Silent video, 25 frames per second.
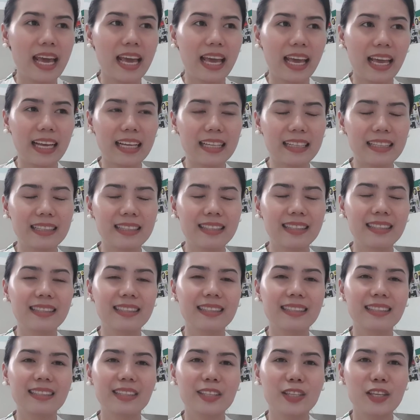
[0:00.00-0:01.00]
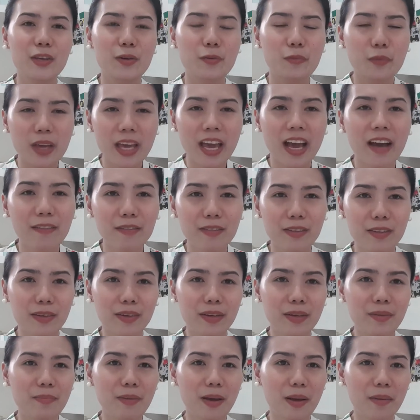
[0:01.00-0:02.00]
And we have to
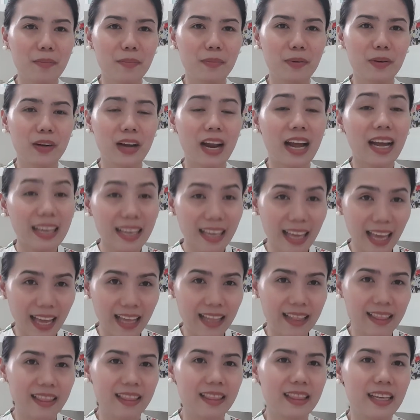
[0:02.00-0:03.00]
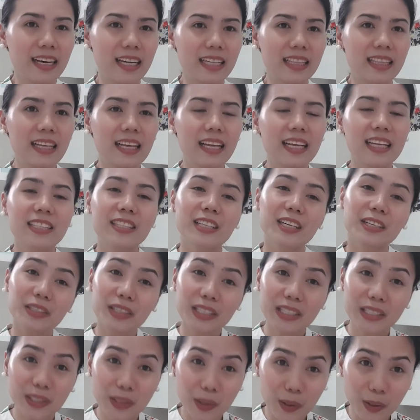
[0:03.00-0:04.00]
remember again that the
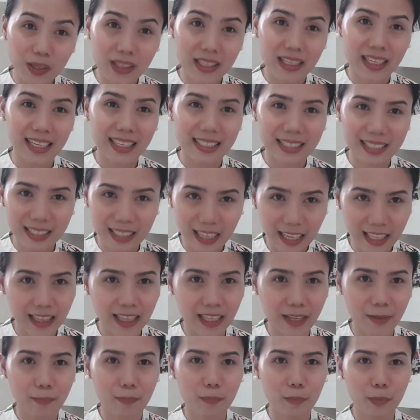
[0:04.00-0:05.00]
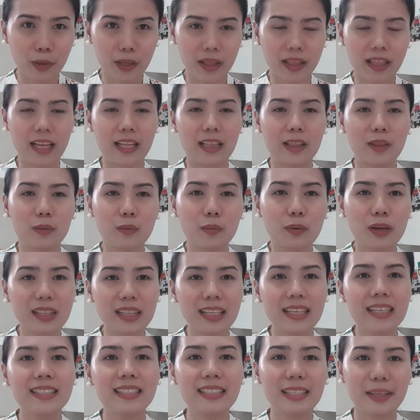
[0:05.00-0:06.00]
result is not important.
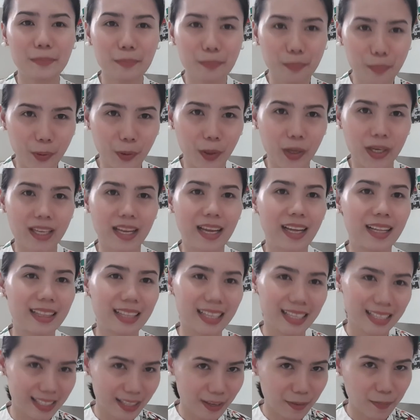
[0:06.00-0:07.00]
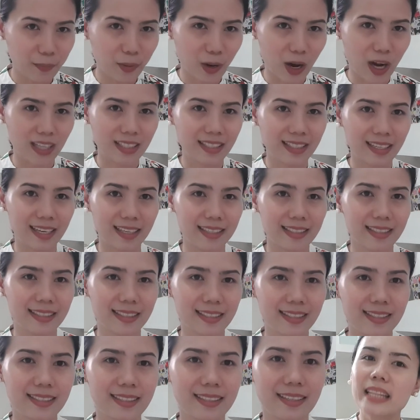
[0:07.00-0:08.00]
What is important is the process.
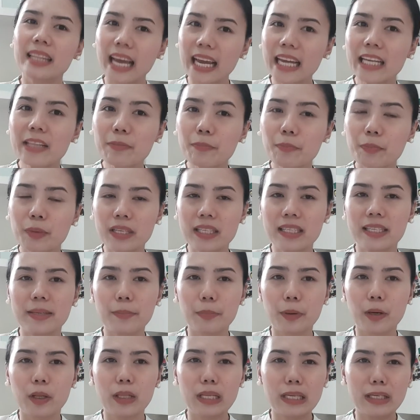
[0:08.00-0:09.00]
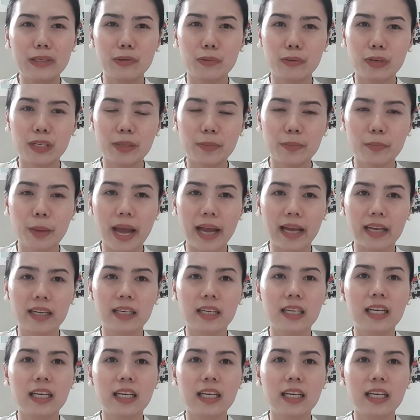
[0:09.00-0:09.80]
The ninth principle is respect.